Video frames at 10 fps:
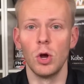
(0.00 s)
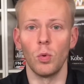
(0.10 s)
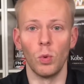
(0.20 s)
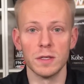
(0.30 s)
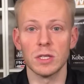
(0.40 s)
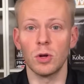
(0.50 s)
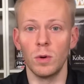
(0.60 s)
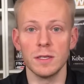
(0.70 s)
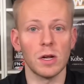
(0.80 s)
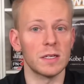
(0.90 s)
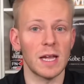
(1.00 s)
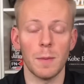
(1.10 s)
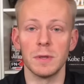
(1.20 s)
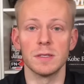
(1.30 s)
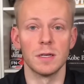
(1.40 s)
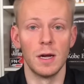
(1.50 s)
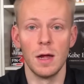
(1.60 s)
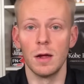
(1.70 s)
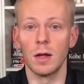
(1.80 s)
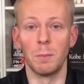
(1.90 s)
Once the coin toss happens,
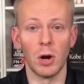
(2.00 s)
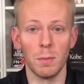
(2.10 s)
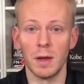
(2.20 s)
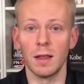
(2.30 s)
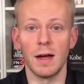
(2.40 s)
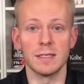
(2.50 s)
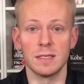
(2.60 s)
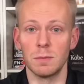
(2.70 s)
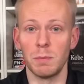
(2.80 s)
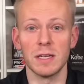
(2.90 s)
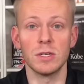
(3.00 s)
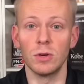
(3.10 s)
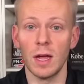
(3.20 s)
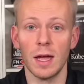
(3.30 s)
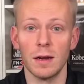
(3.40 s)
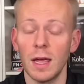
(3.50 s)
compartmentalize as best you can.